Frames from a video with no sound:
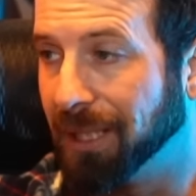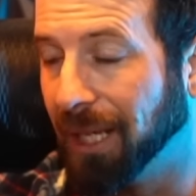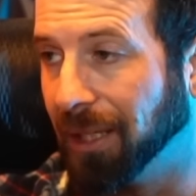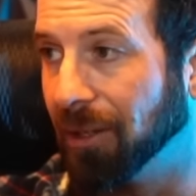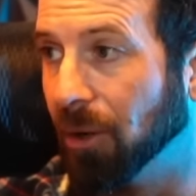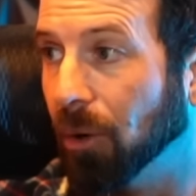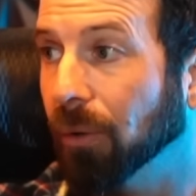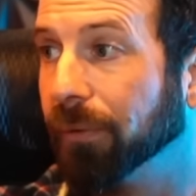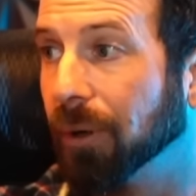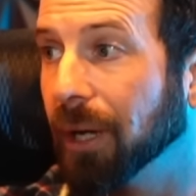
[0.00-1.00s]
taking
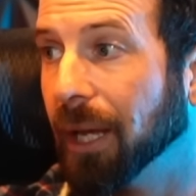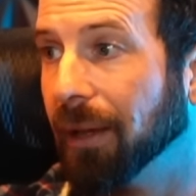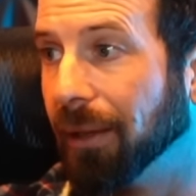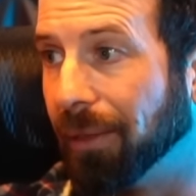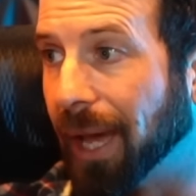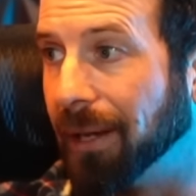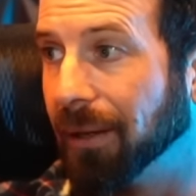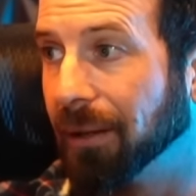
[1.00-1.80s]
over that